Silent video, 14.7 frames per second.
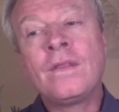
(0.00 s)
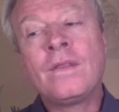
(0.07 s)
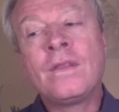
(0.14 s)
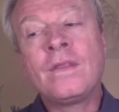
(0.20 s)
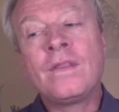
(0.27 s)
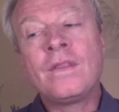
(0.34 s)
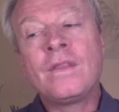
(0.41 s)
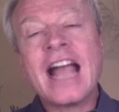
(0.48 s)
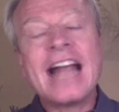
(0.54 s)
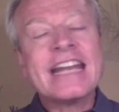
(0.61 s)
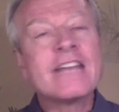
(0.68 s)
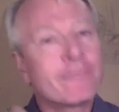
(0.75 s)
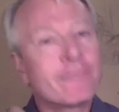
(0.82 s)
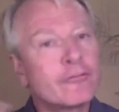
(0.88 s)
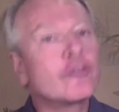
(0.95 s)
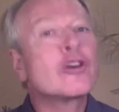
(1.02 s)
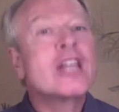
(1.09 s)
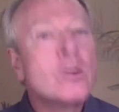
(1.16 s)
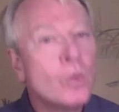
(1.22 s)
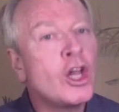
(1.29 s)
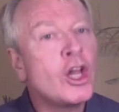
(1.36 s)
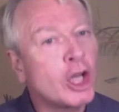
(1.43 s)
the idea of free
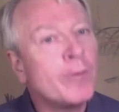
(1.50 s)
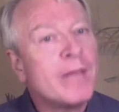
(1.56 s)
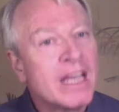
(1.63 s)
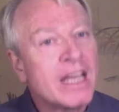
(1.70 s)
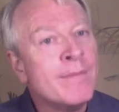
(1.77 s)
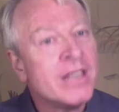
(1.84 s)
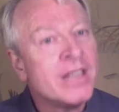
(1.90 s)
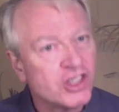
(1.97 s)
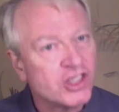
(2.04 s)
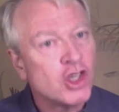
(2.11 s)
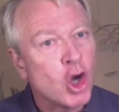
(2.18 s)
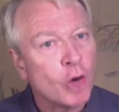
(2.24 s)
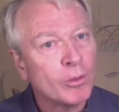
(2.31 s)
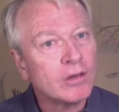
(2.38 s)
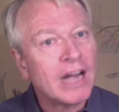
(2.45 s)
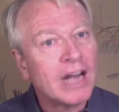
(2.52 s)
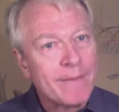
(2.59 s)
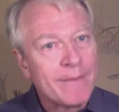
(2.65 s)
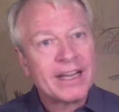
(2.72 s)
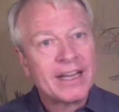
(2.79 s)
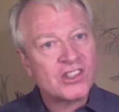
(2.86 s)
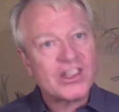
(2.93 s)
will could be a misnomer, right? Because the